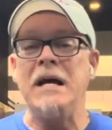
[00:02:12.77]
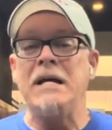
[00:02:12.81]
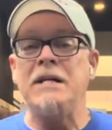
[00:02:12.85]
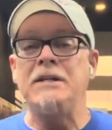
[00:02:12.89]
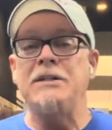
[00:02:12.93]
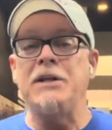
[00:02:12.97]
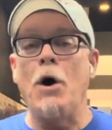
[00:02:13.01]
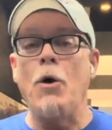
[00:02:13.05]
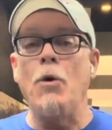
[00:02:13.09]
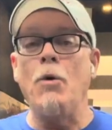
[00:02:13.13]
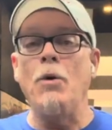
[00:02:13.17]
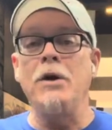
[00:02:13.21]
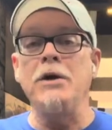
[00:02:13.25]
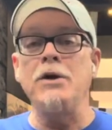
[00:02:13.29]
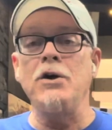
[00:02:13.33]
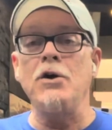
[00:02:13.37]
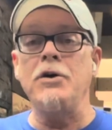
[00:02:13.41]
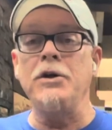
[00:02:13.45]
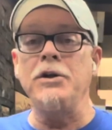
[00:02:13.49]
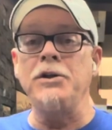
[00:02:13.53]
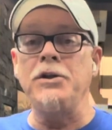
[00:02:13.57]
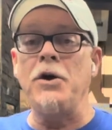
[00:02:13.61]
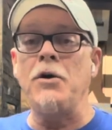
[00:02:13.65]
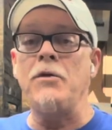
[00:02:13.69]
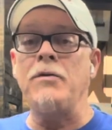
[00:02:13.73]
So you
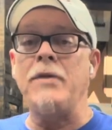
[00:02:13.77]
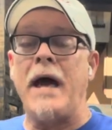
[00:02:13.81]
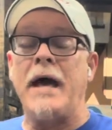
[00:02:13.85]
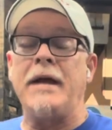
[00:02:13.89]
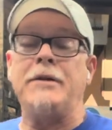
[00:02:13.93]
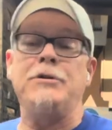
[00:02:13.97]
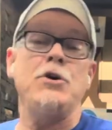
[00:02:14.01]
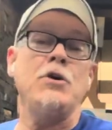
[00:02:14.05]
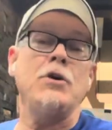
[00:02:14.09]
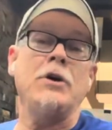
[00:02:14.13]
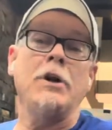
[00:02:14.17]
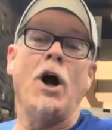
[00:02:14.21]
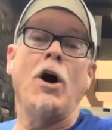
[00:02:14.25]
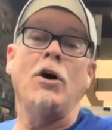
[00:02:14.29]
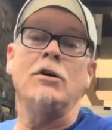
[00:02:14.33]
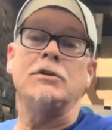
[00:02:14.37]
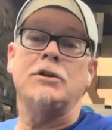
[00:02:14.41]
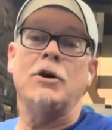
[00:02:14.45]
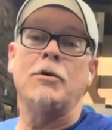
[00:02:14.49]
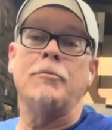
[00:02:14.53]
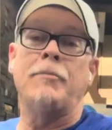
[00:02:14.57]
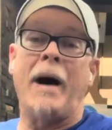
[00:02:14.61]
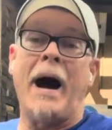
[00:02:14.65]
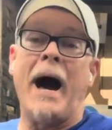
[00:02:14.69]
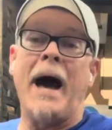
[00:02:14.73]
can do that. You can
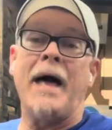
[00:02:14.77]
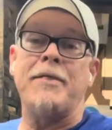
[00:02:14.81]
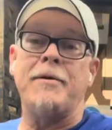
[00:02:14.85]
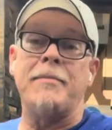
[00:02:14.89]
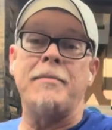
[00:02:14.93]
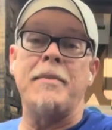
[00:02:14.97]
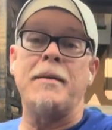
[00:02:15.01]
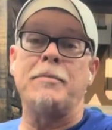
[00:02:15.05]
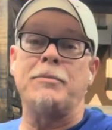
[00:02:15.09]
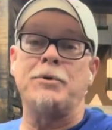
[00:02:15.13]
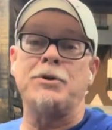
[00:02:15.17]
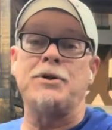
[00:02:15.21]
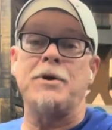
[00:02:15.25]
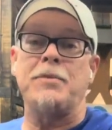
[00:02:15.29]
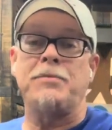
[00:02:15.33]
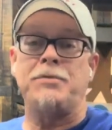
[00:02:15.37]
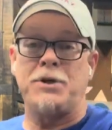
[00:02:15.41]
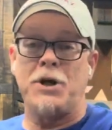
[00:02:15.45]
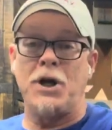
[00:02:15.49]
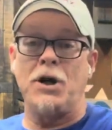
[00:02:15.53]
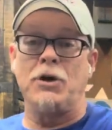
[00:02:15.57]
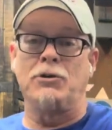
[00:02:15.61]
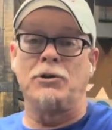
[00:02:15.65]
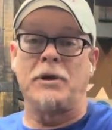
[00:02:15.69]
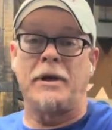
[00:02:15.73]
also buy the memberships
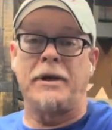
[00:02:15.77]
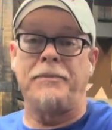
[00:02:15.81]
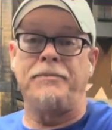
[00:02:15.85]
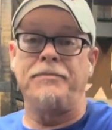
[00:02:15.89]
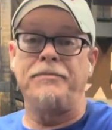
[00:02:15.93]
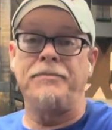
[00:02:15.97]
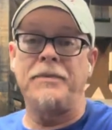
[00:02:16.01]
yearly.